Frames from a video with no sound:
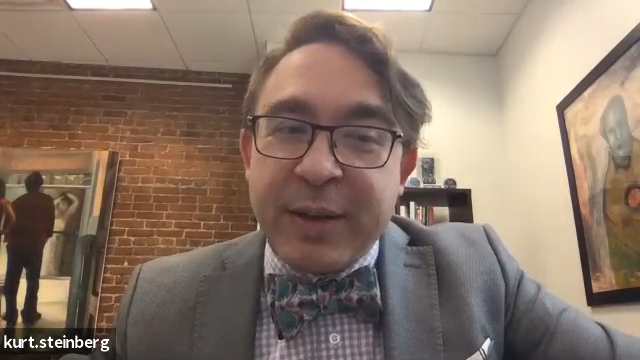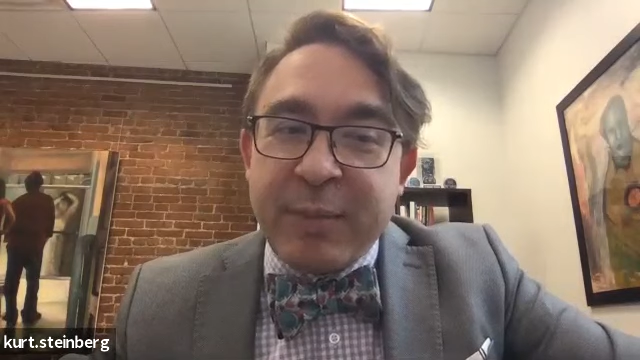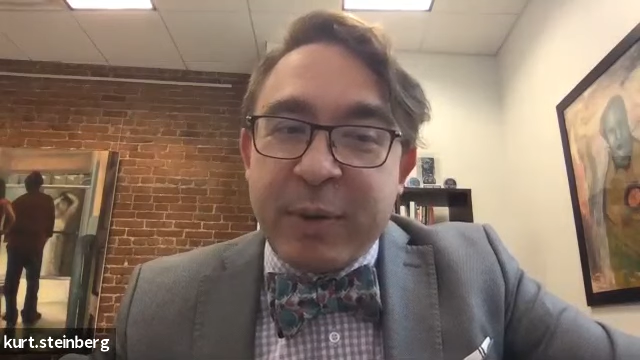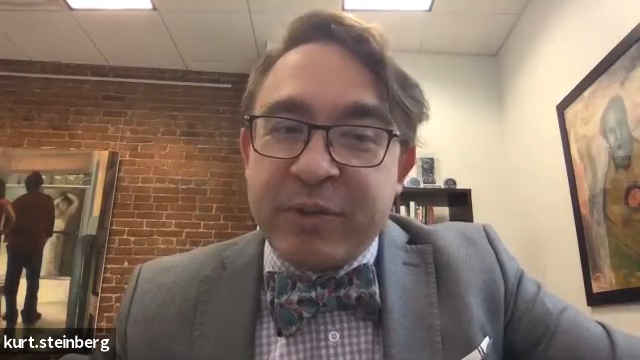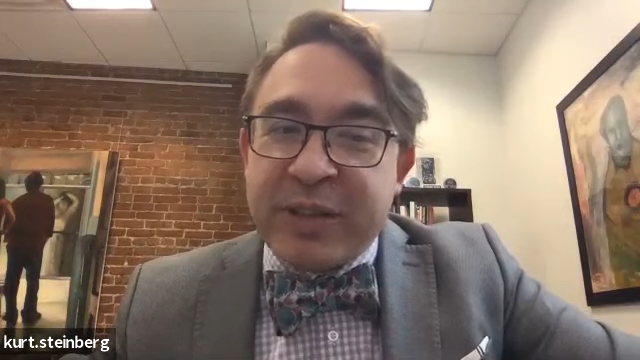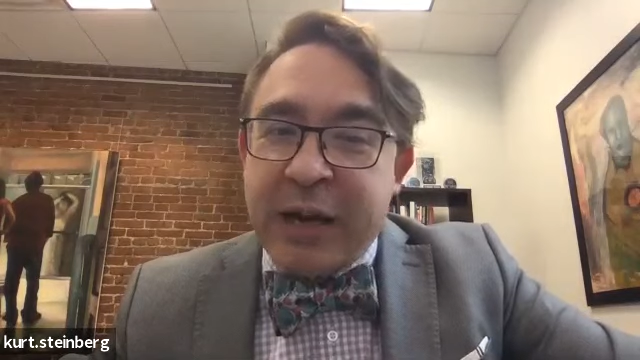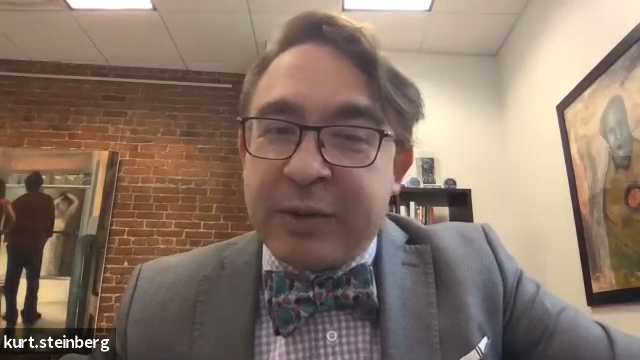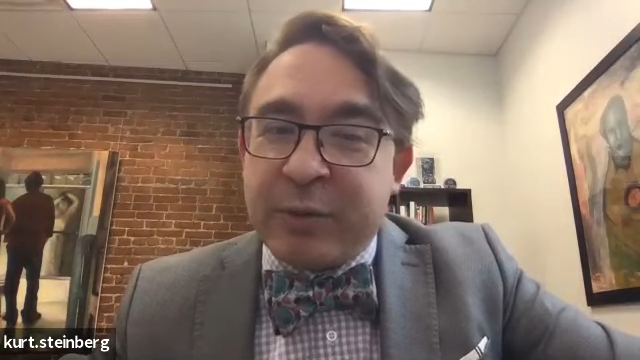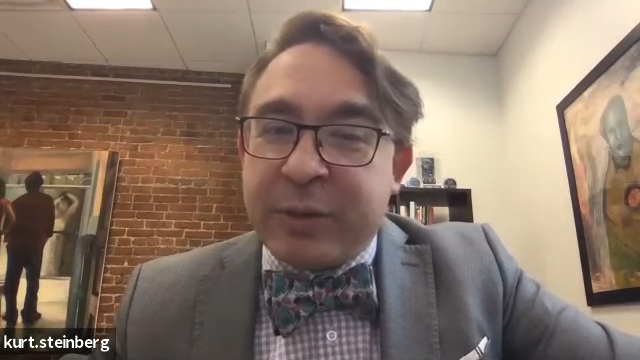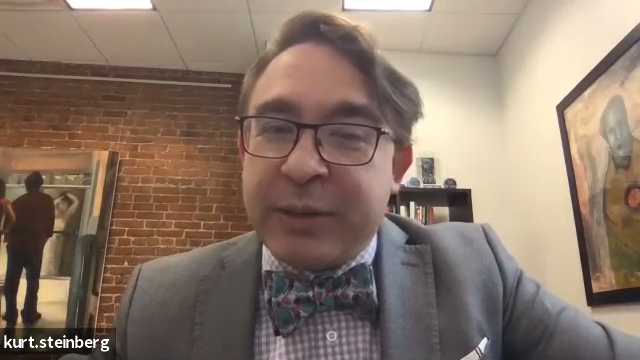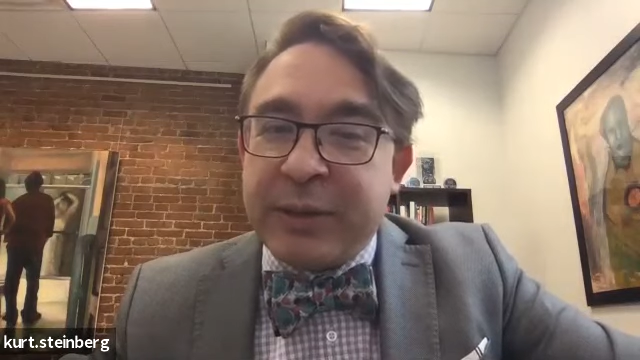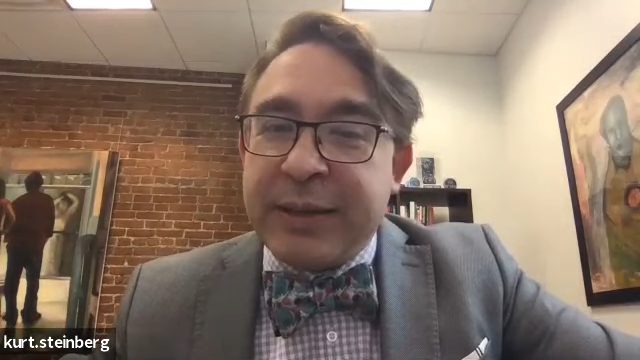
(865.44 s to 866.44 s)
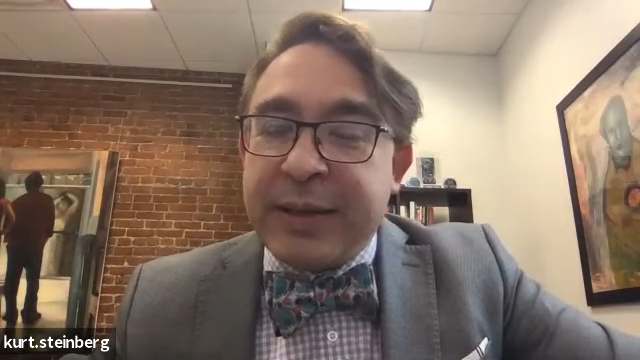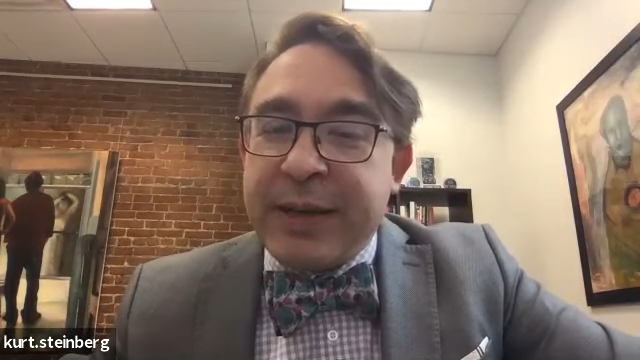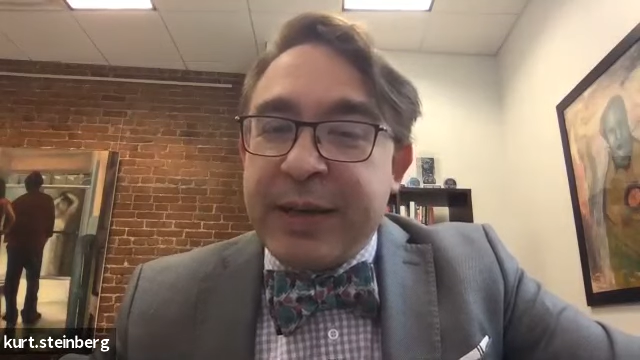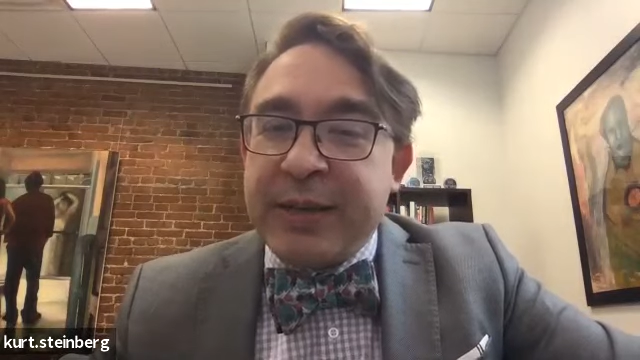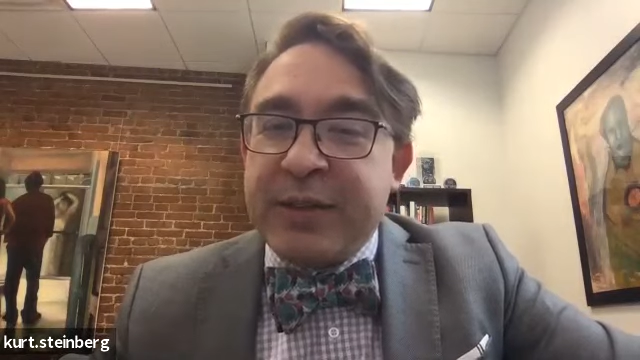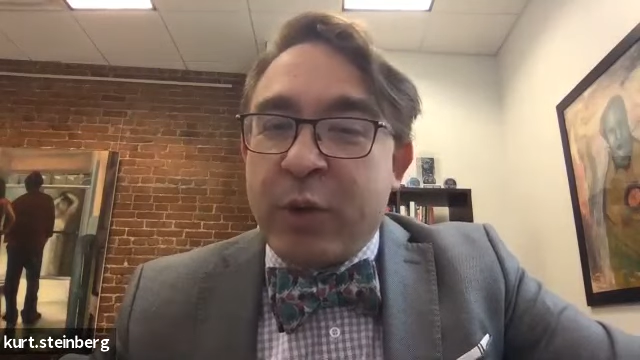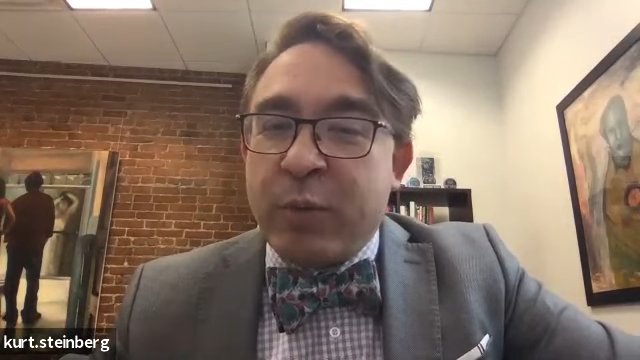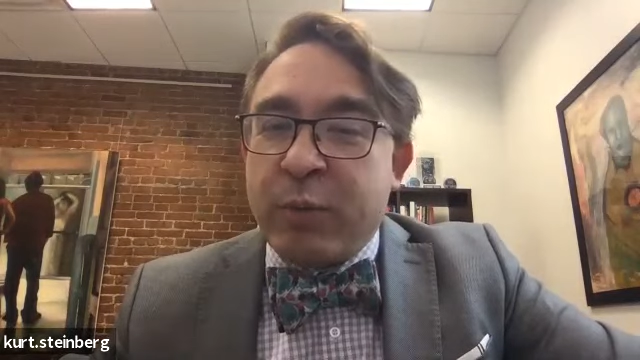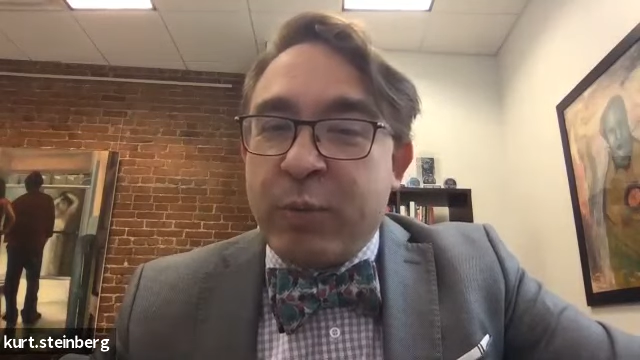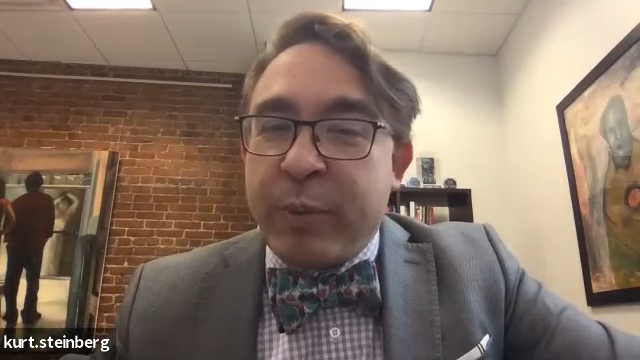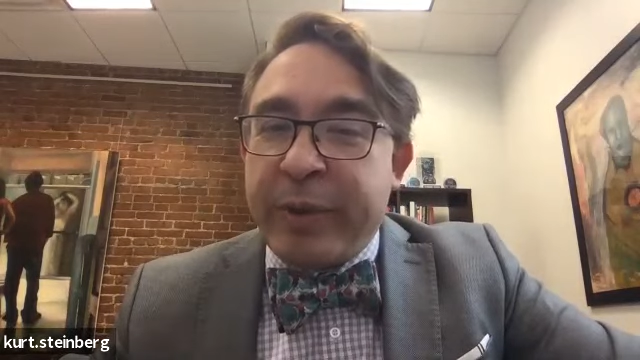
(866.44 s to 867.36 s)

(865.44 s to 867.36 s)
postdoctoral. So we'll